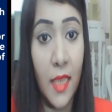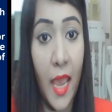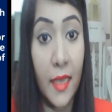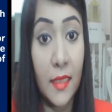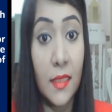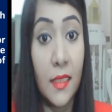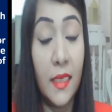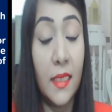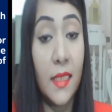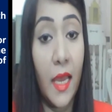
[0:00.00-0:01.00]
as
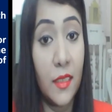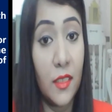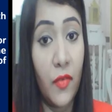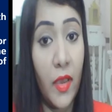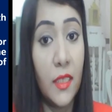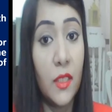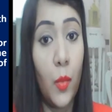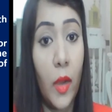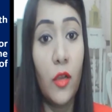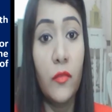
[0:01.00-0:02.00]
he satisfies
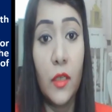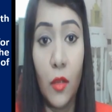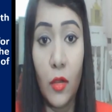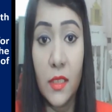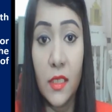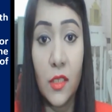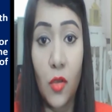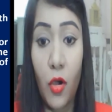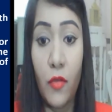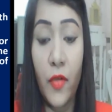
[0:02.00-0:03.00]
one of the clauses
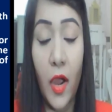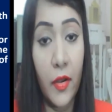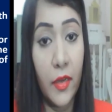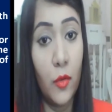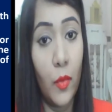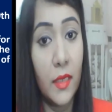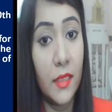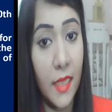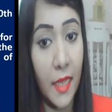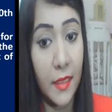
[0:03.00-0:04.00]
of RNOR
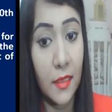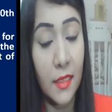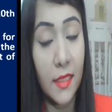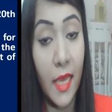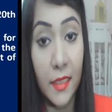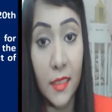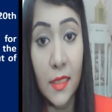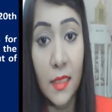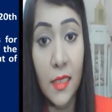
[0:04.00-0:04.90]
status, that is,